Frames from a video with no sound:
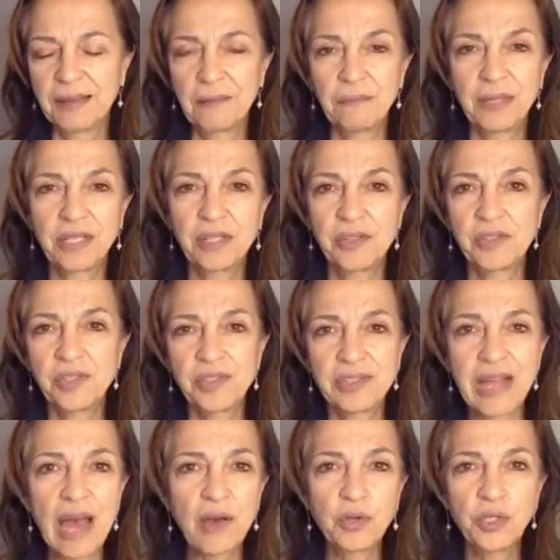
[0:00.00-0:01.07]
Because
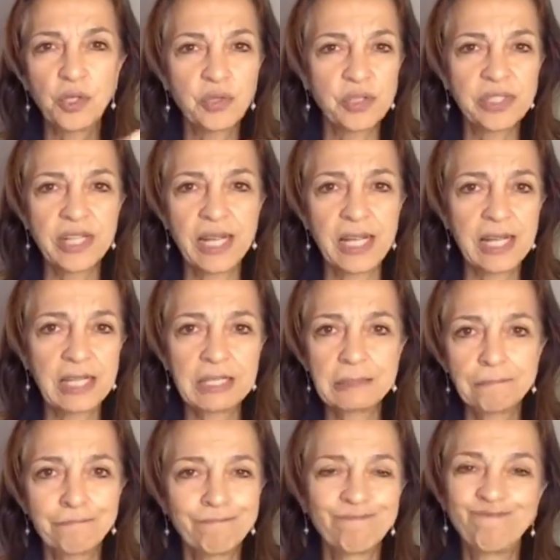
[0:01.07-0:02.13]
now you're saying,
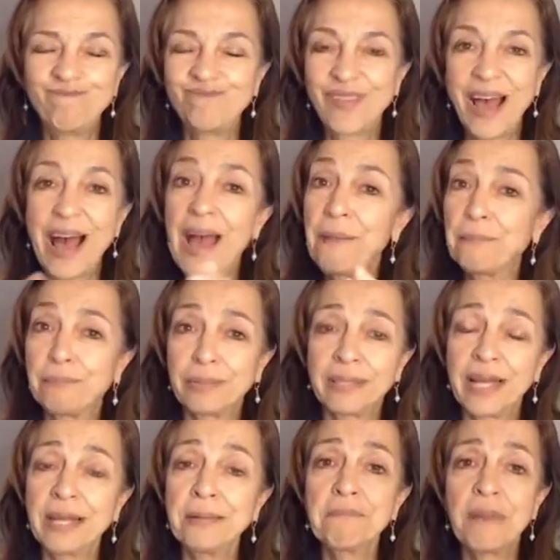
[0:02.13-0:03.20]
I
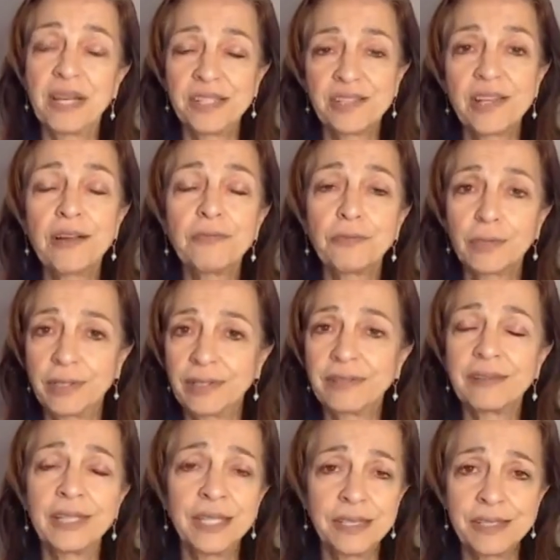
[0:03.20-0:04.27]
blame myself for the
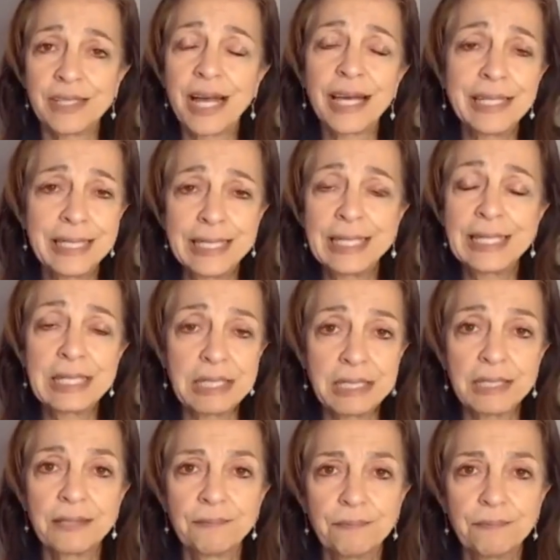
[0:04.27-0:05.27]
things I didn't.